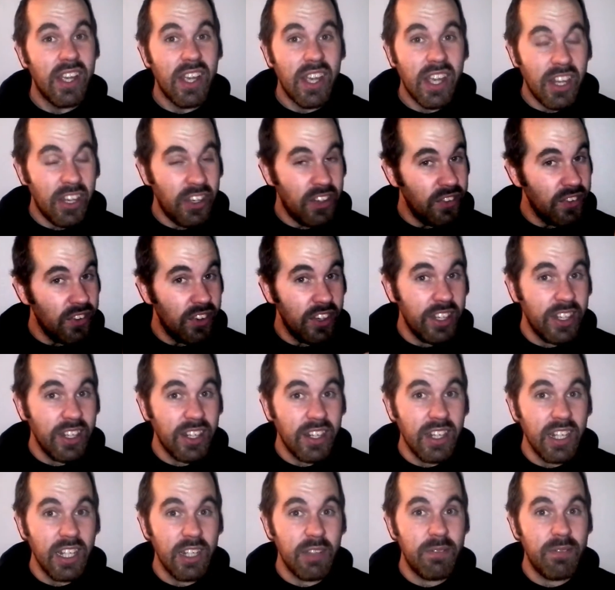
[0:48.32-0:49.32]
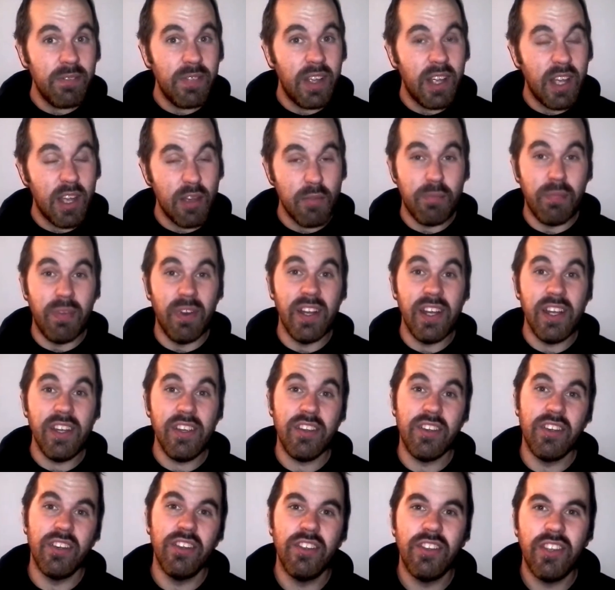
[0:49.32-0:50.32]
enjoy the clip, and
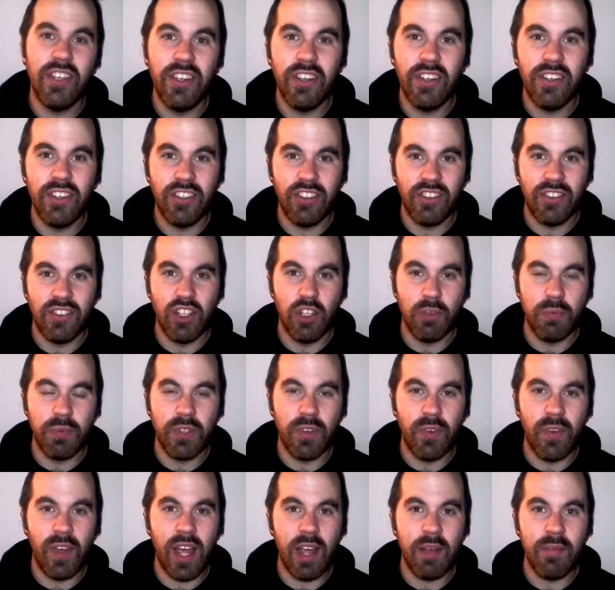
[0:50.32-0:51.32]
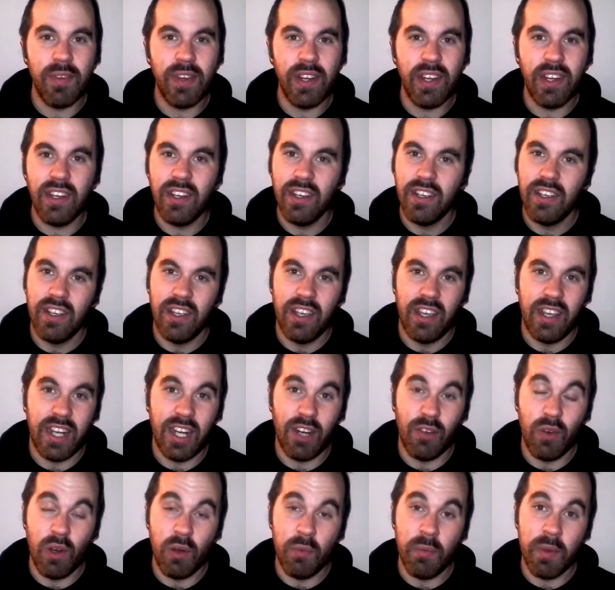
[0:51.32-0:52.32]
please consider subscribing, and
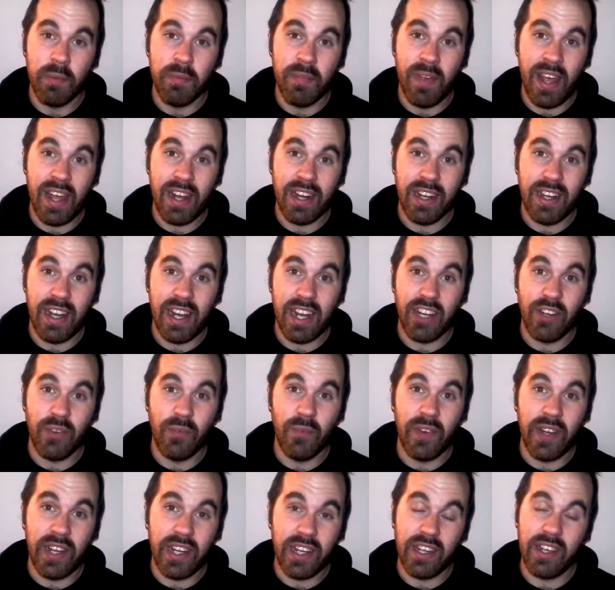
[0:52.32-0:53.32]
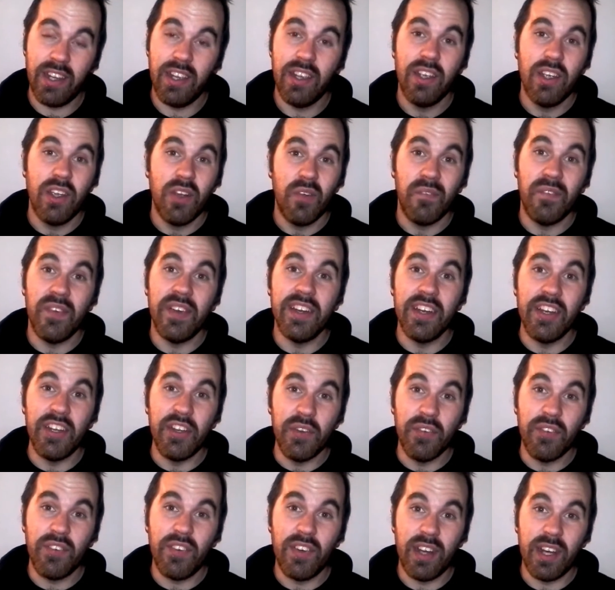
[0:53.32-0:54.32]
I will be back next week with a
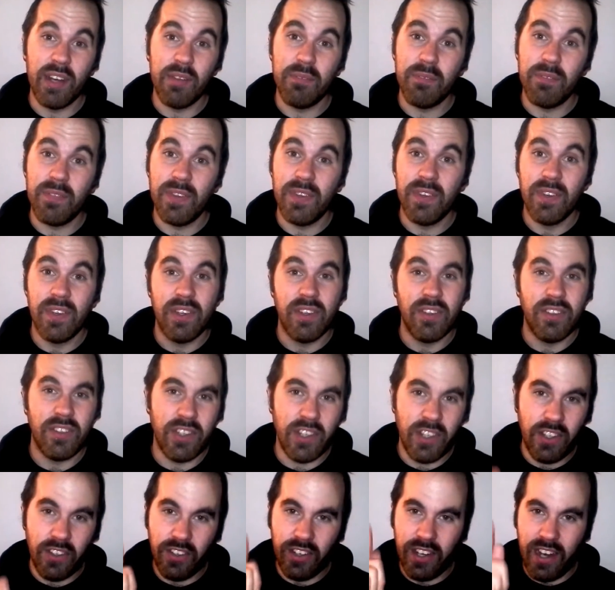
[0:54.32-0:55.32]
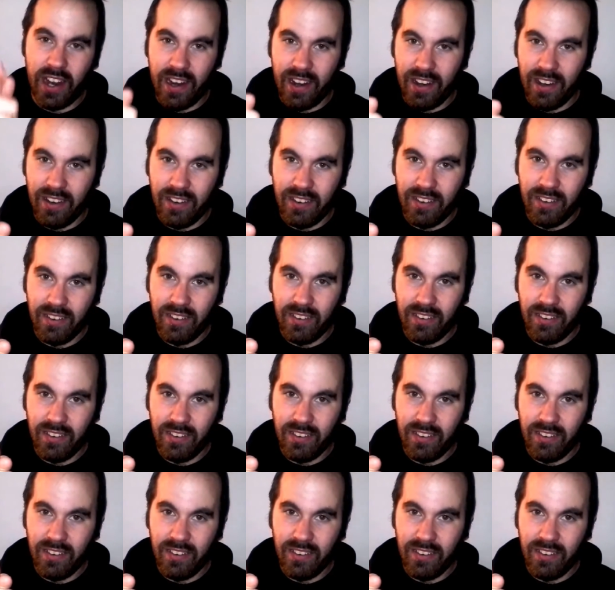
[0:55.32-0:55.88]
new clip. See you then.